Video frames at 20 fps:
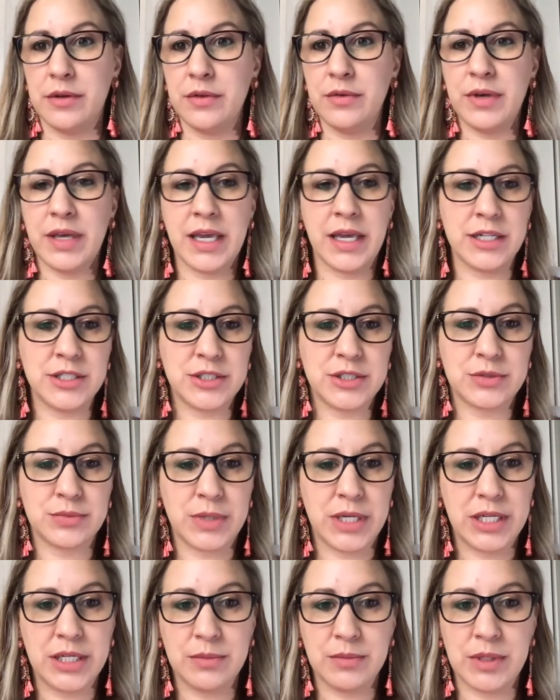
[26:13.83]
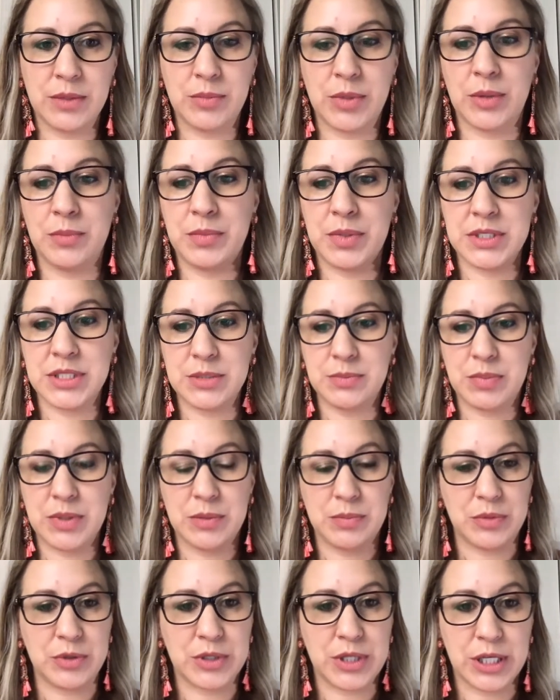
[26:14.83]
you can't just randomly bump into
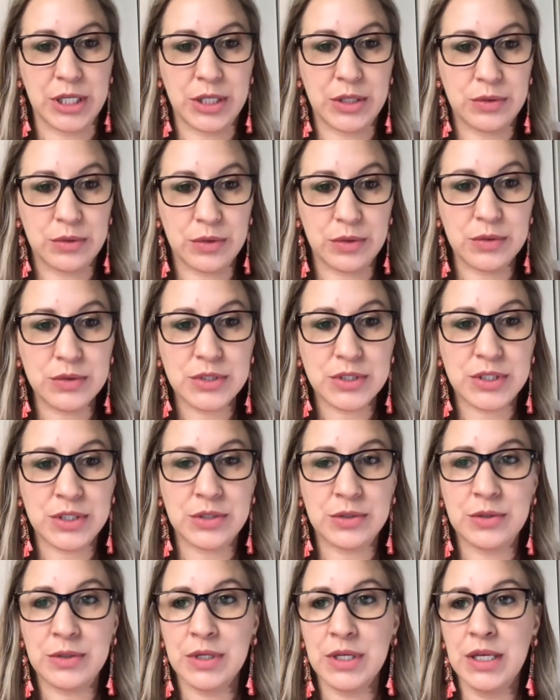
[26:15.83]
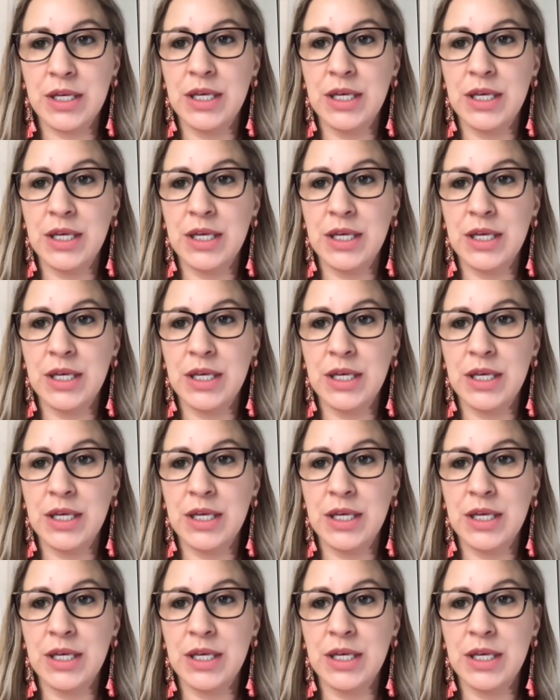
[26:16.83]
people like you used to.